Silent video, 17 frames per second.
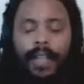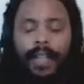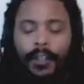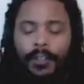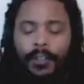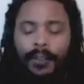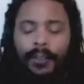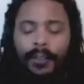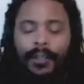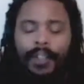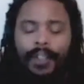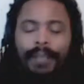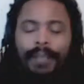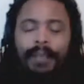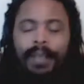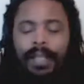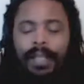We've got to go to a
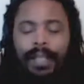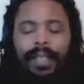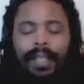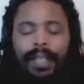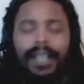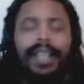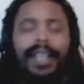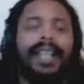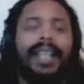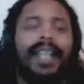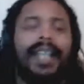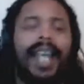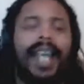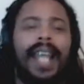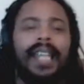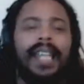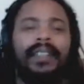birthday party.
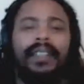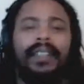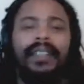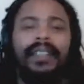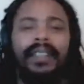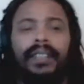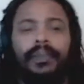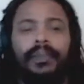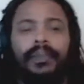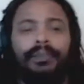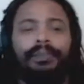And